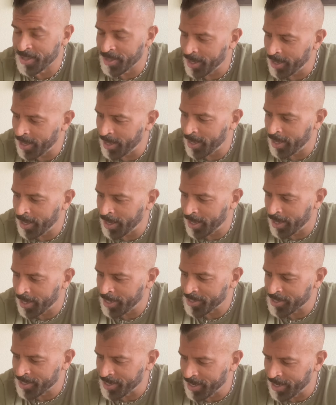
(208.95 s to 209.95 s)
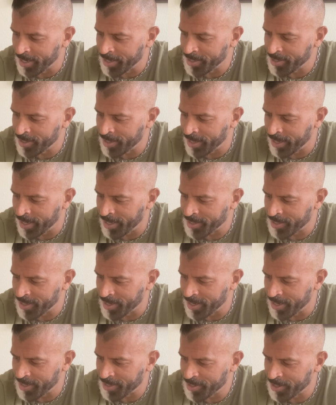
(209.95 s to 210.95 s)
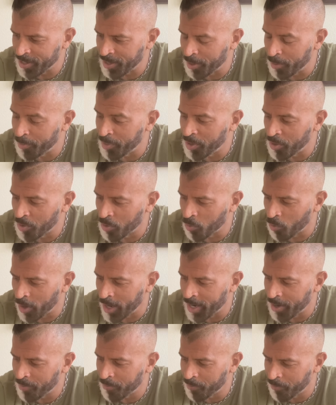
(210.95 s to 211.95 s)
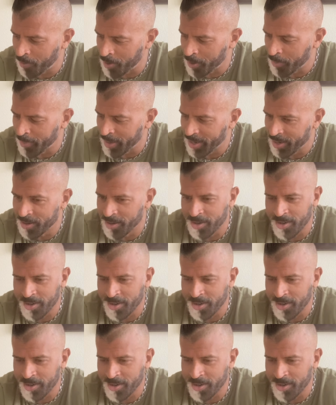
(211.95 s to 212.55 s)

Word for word: That's nice. That's nice. Get a puke right in front of me.